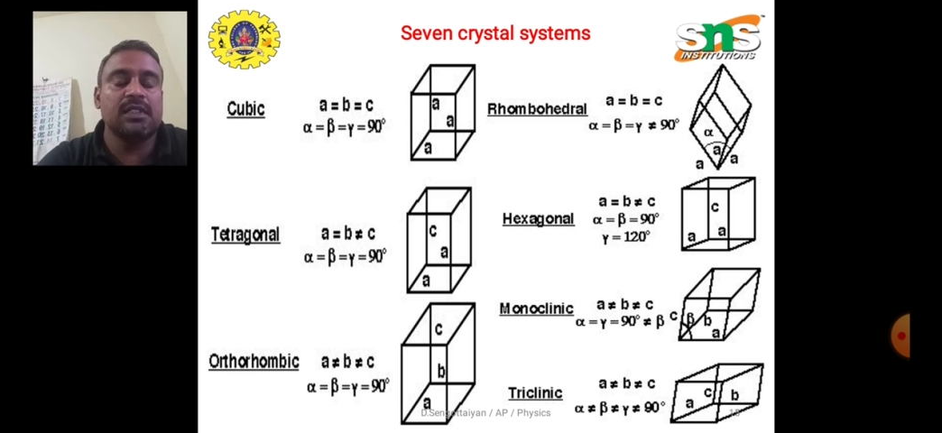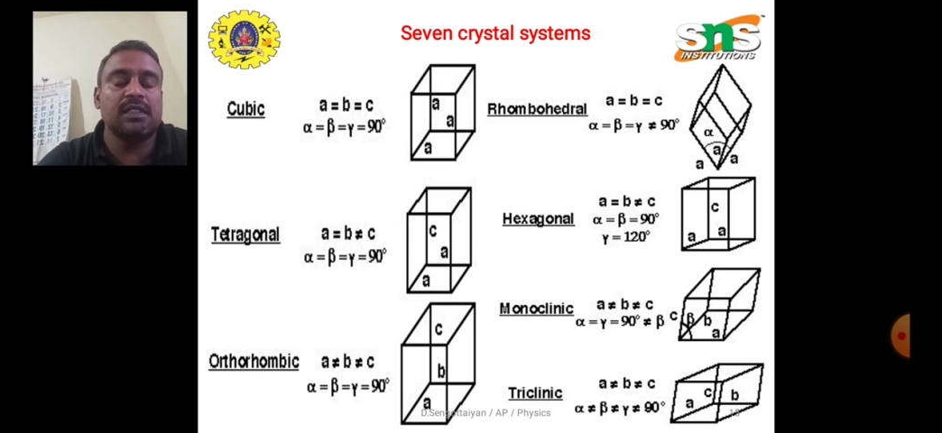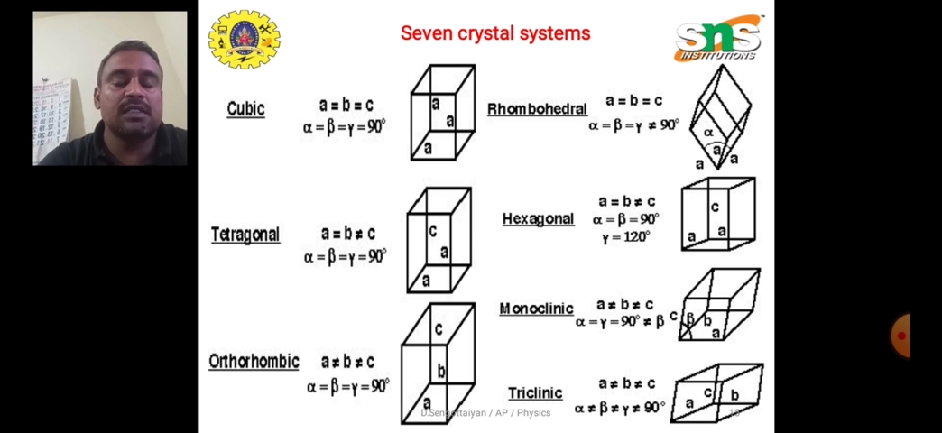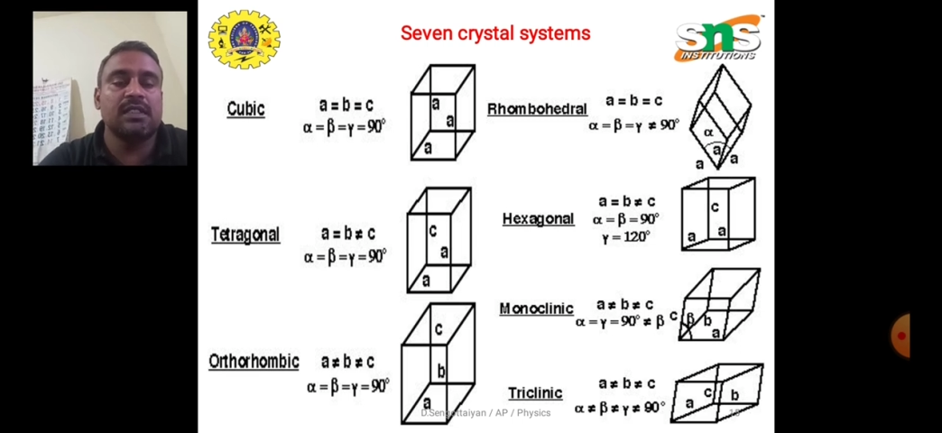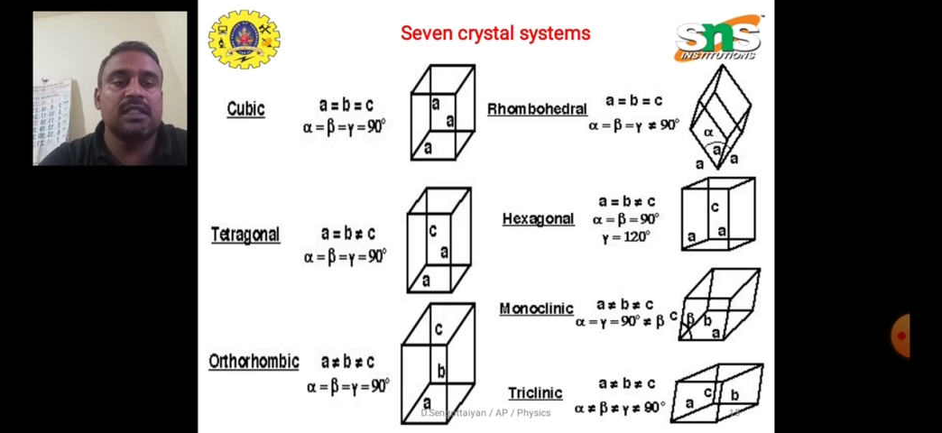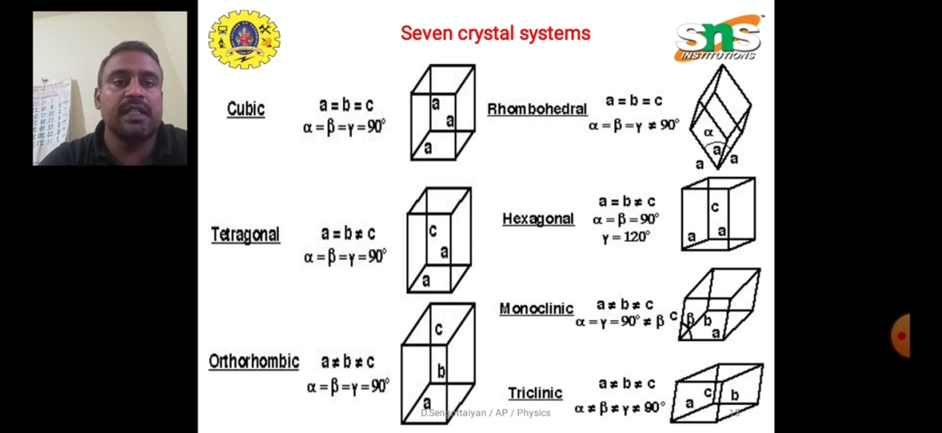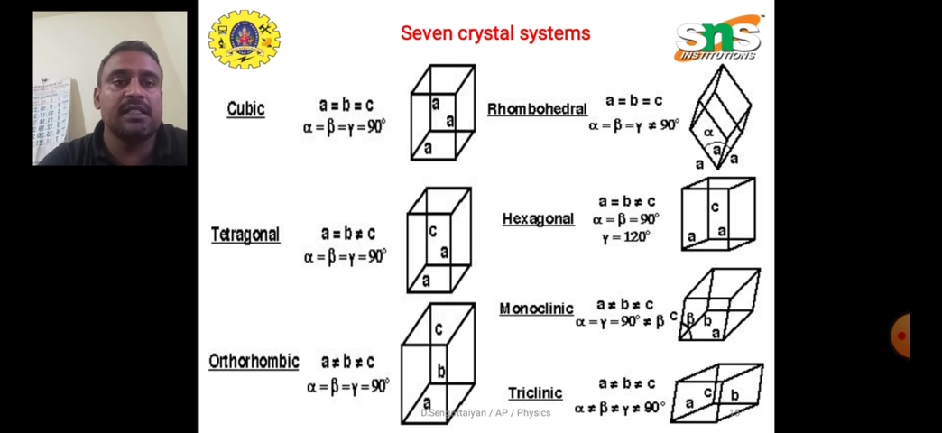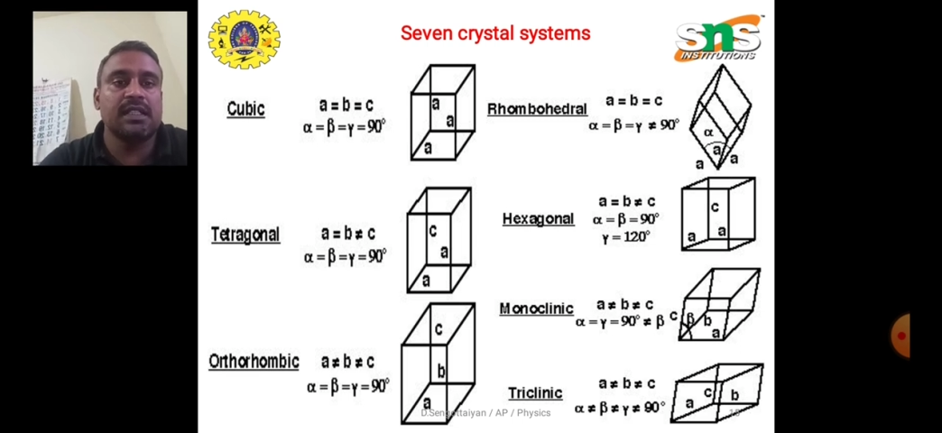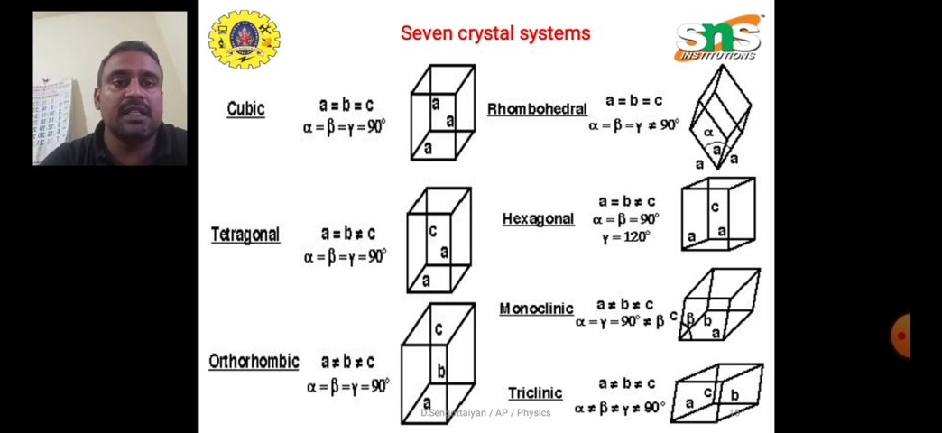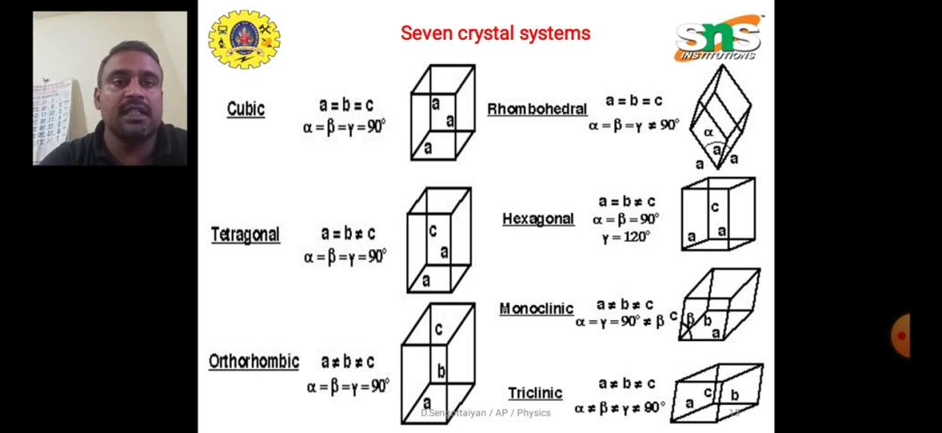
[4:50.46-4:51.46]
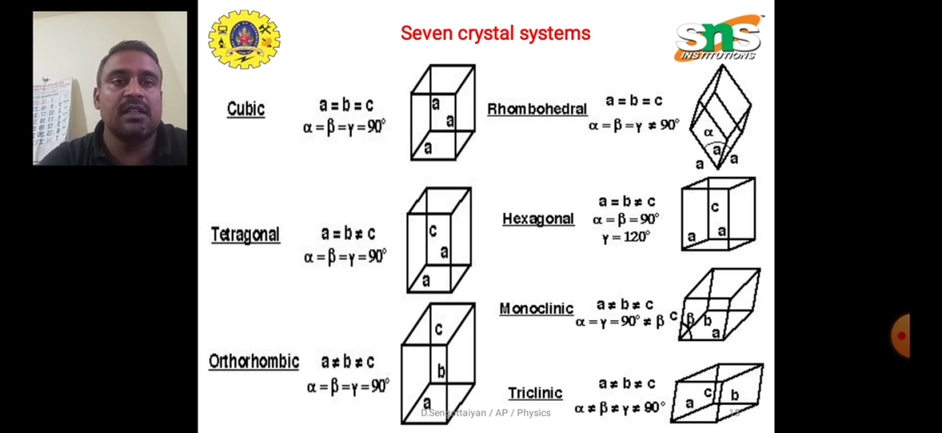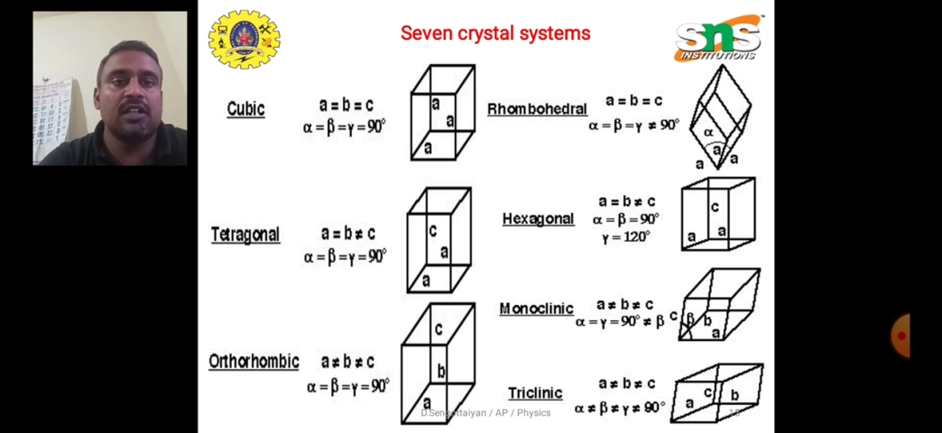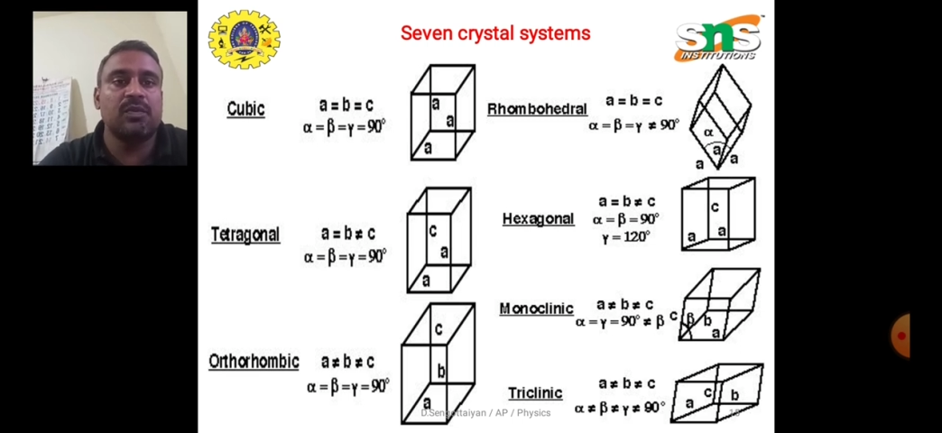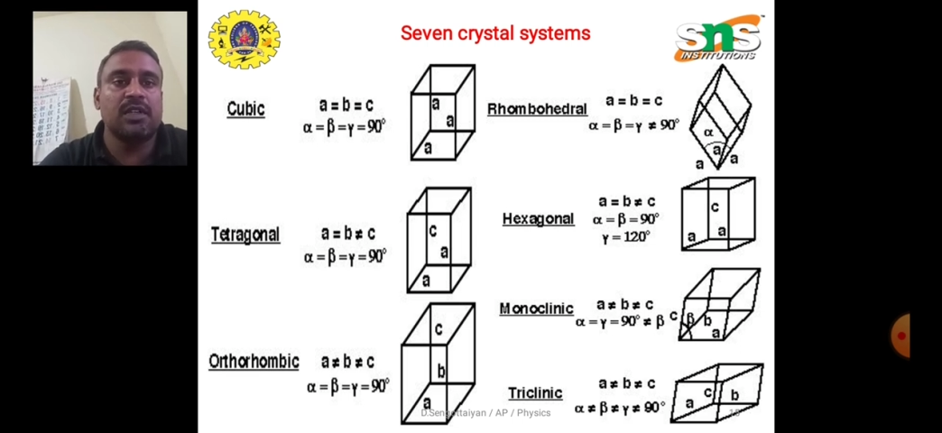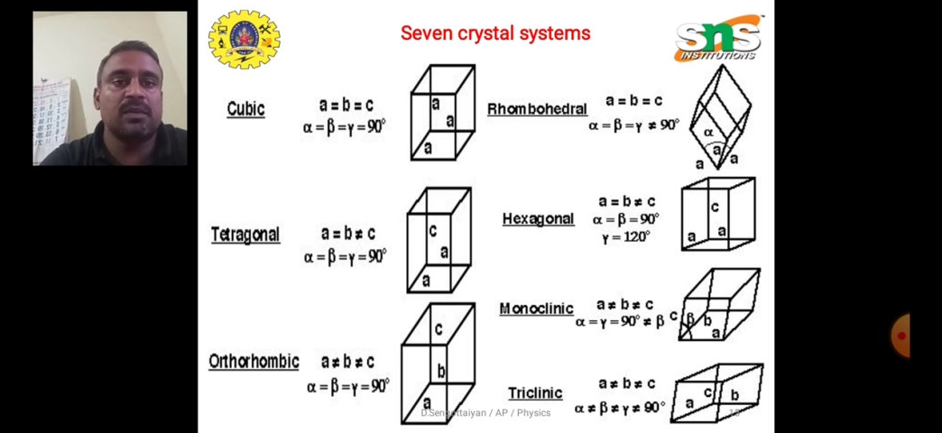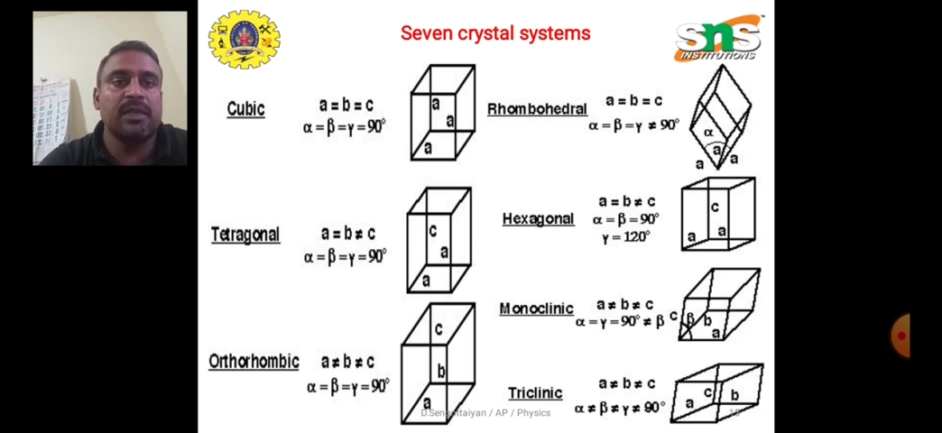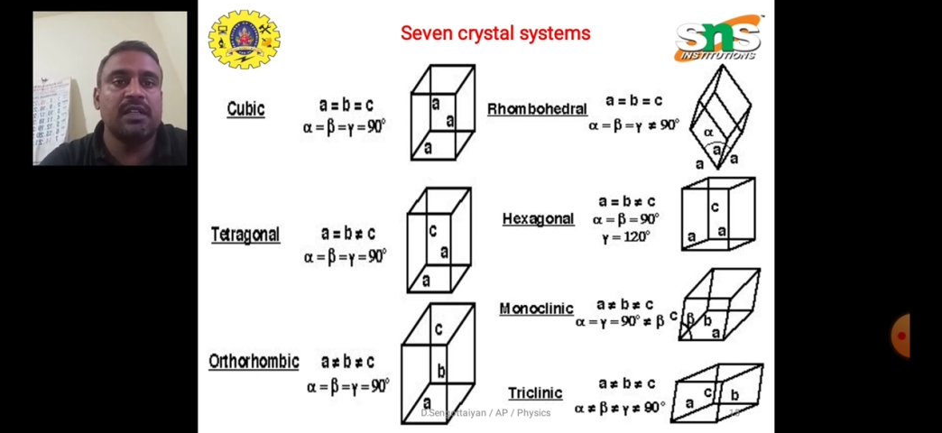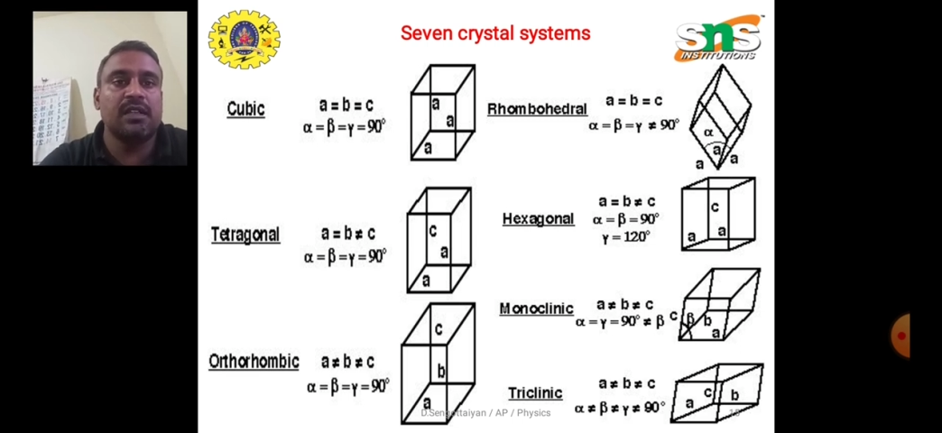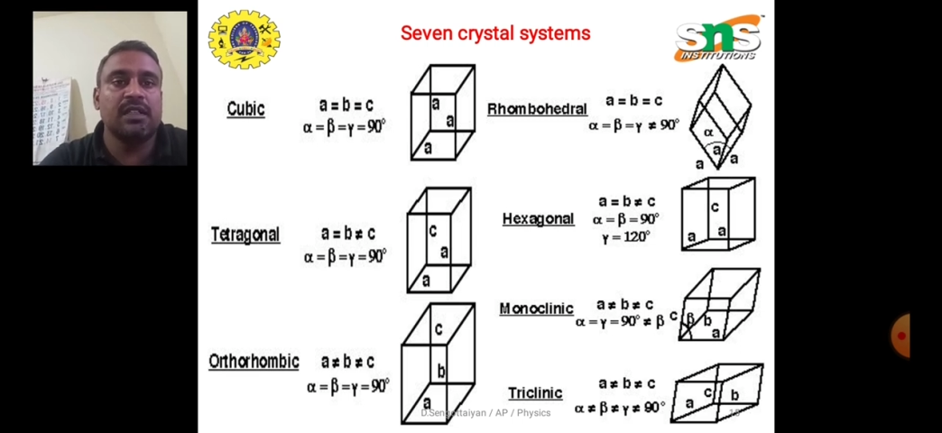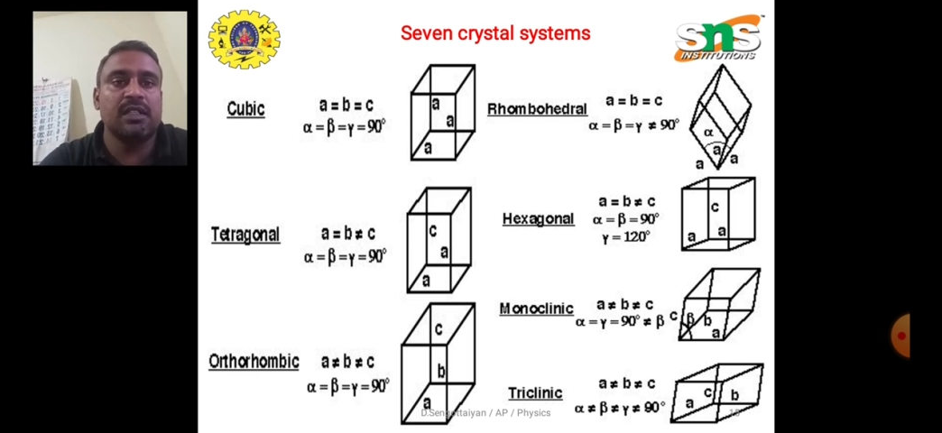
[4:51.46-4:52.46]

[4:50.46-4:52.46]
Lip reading: Then the axial angle alpha, beta,